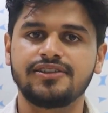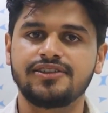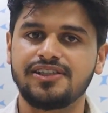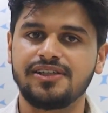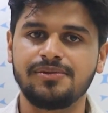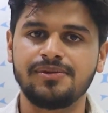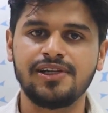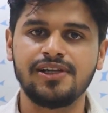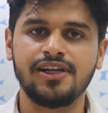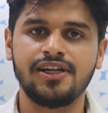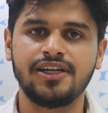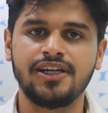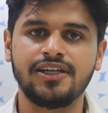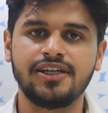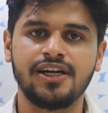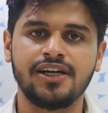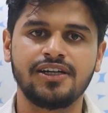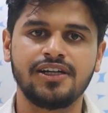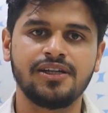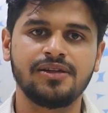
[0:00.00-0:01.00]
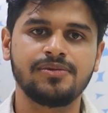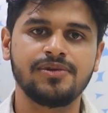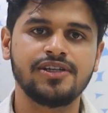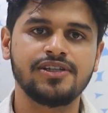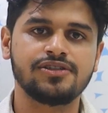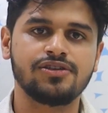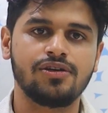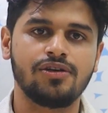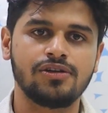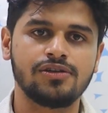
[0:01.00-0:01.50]
Similarly, DuckDB
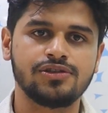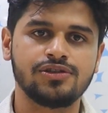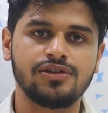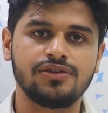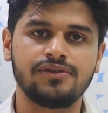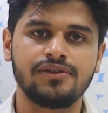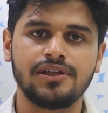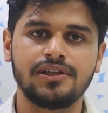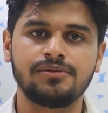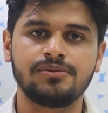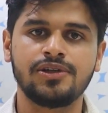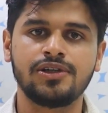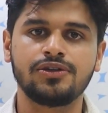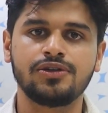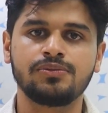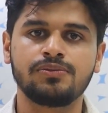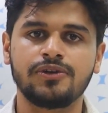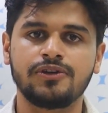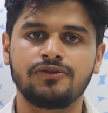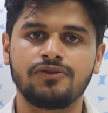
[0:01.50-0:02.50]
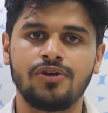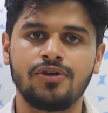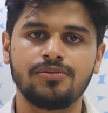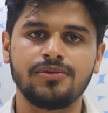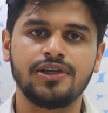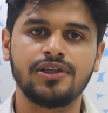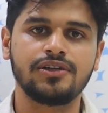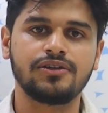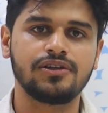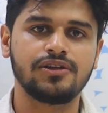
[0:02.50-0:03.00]
is also available to
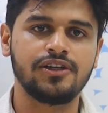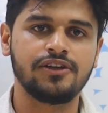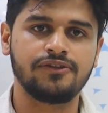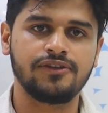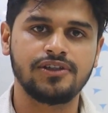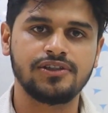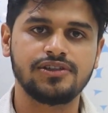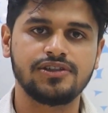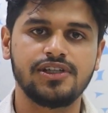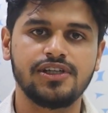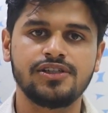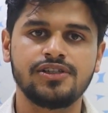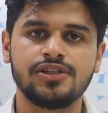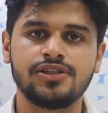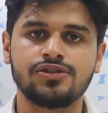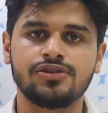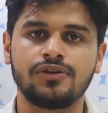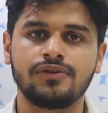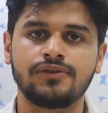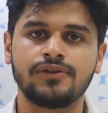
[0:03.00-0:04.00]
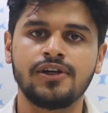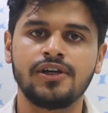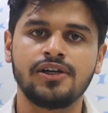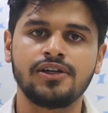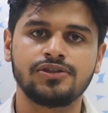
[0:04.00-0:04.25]
perform in different stages of